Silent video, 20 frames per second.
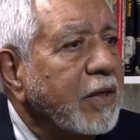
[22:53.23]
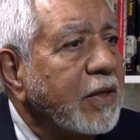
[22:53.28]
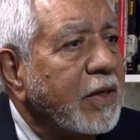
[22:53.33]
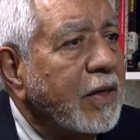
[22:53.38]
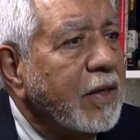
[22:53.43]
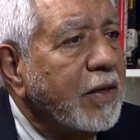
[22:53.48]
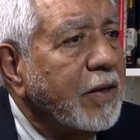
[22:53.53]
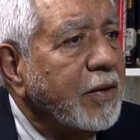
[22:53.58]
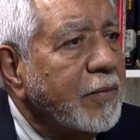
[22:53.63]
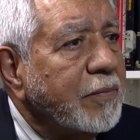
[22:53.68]

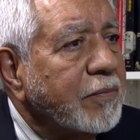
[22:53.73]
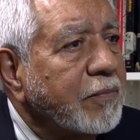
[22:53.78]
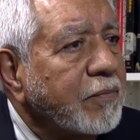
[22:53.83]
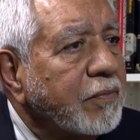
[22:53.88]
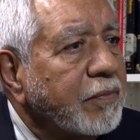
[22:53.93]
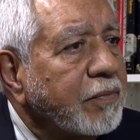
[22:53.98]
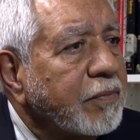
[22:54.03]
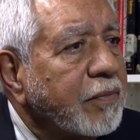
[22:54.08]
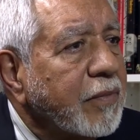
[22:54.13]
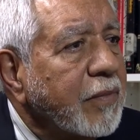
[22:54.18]

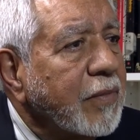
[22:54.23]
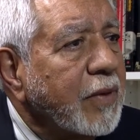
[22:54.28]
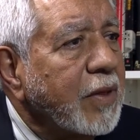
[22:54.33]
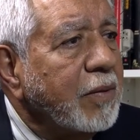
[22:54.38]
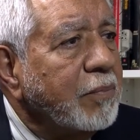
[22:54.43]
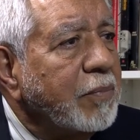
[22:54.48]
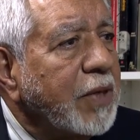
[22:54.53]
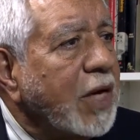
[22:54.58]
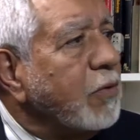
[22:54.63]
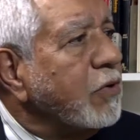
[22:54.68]

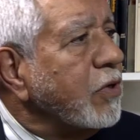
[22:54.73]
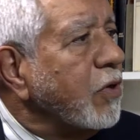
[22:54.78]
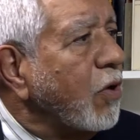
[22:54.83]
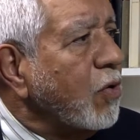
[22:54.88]
But I would